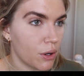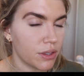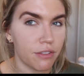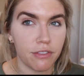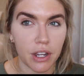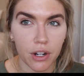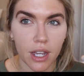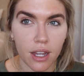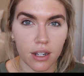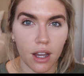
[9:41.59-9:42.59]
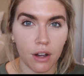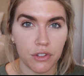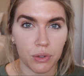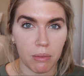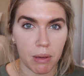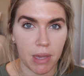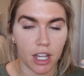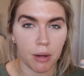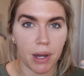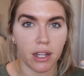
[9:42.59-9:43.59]
At the very end of doing my
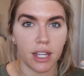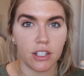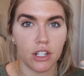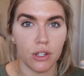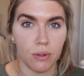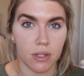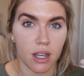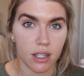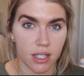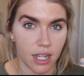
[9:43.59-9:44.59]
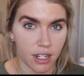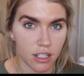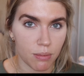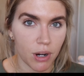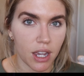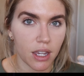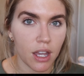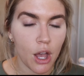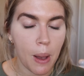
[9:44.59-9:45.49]
makeup, I like to use a setting spray,